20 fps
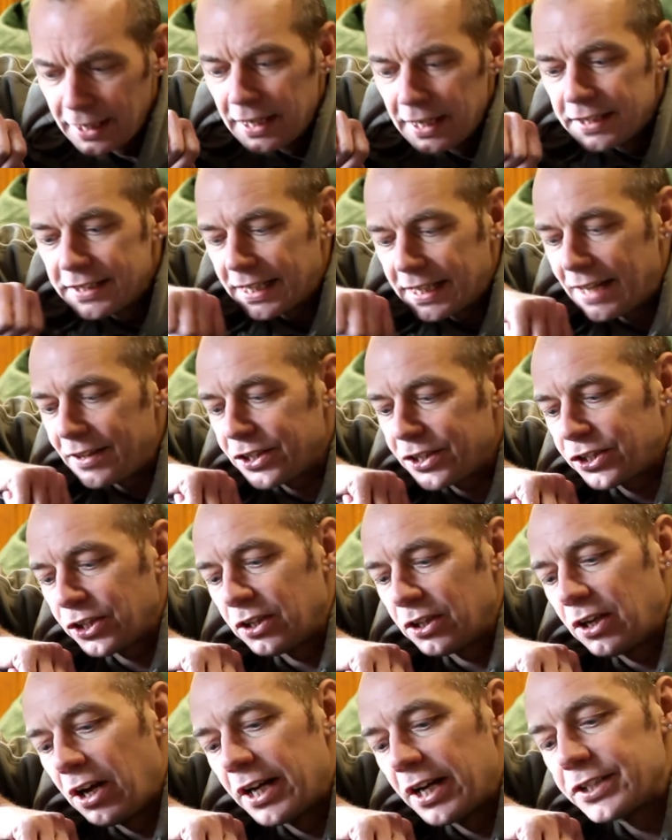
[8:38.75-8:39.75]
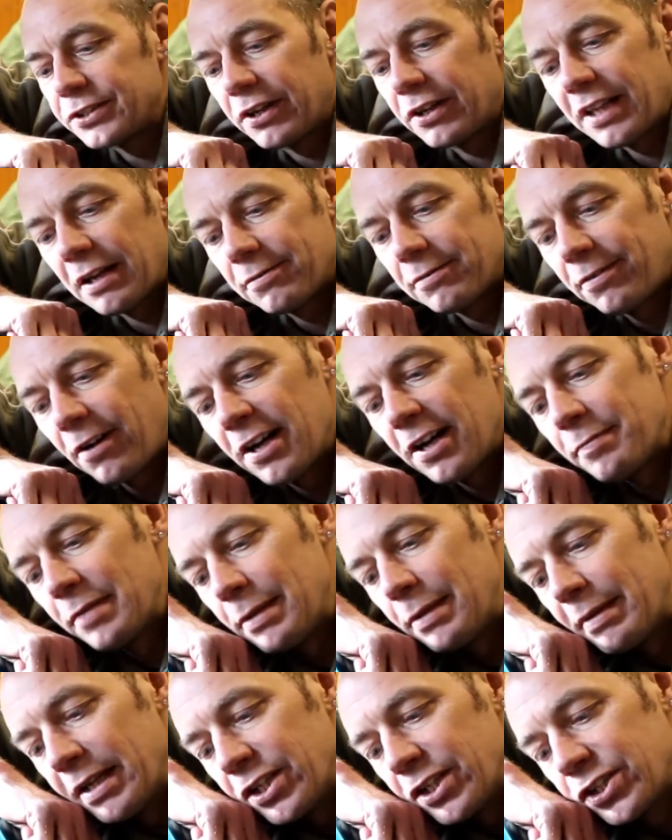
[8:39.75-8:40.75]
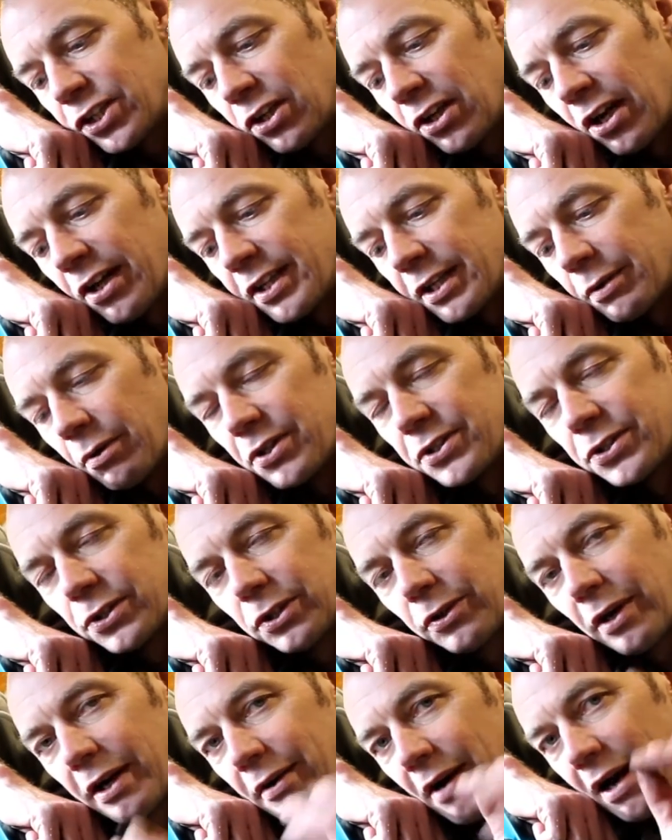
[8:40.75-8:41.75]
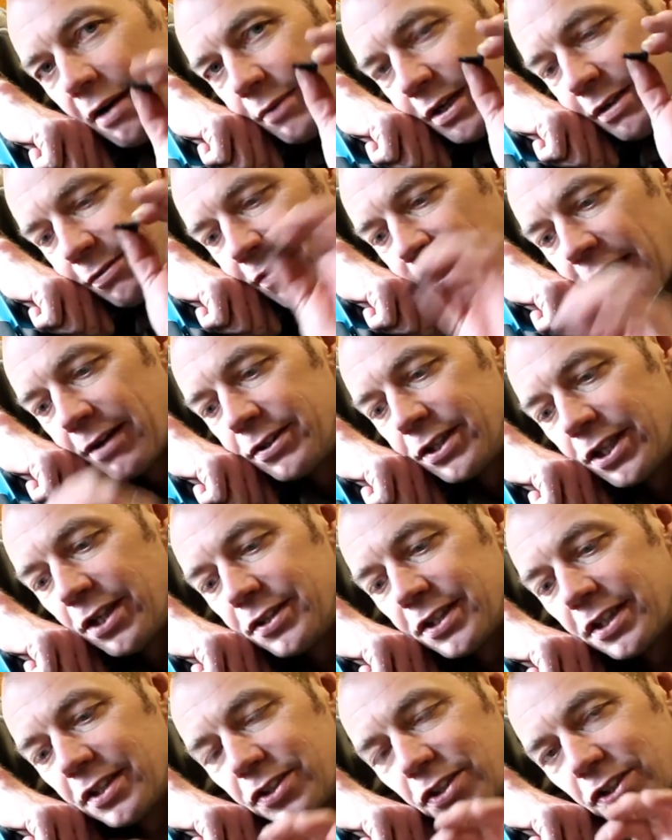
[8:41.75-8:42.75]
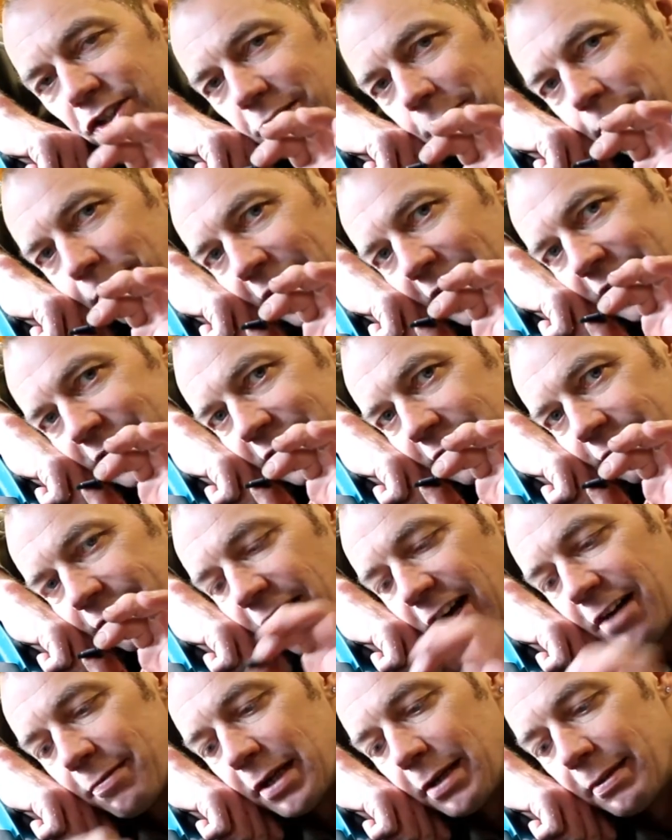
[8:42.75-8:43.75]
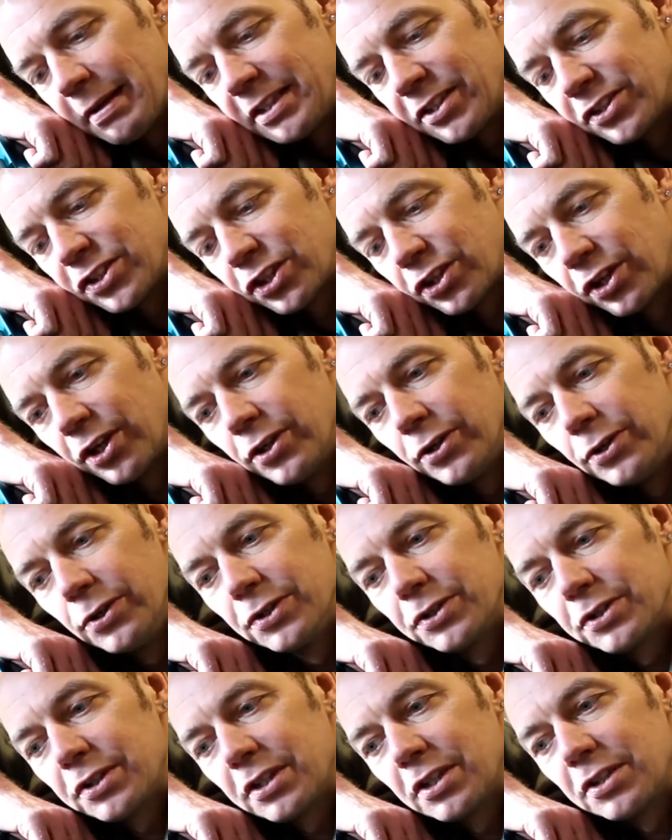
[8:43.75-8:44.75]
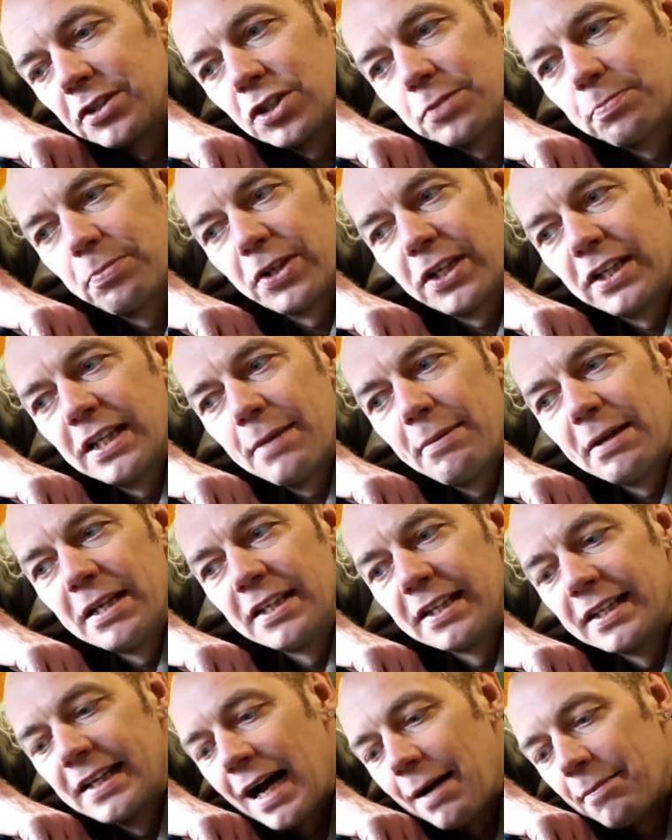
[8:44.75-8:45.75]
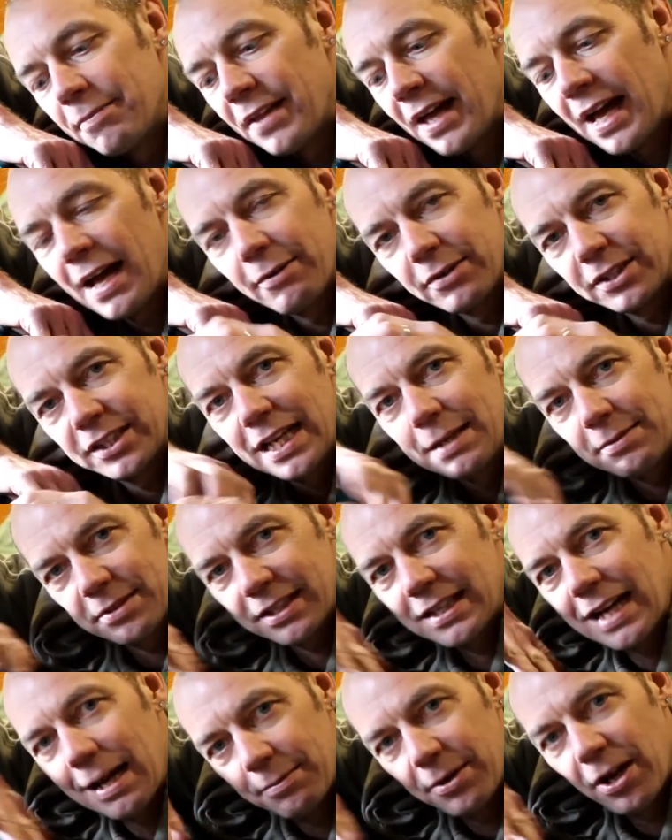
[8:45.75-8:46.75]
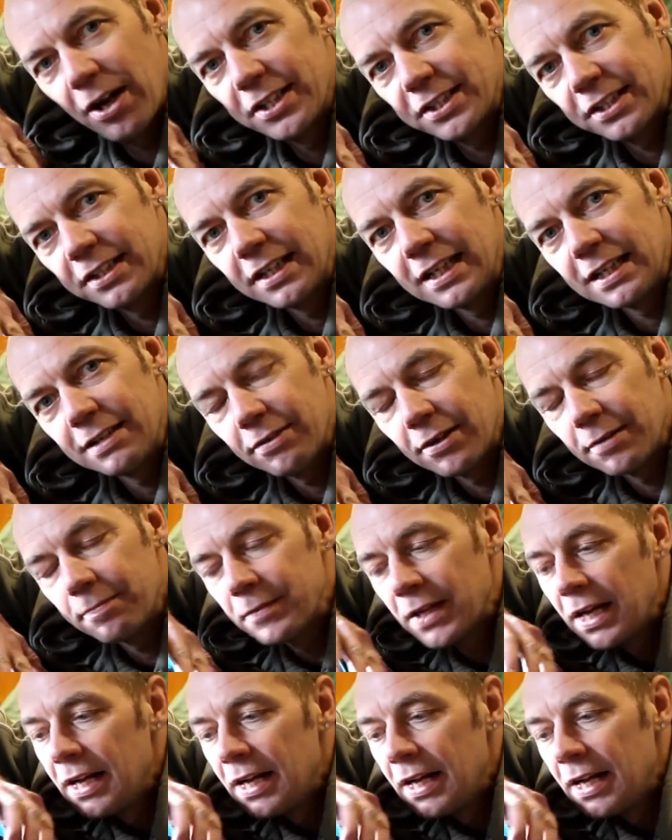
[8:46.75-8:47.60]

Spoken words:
To get the shut lines right, that 5mm shut line that you want all the way around, we found using just some plastic 5mm screws, just putting them in the gap there, which keeps the gap nice and even.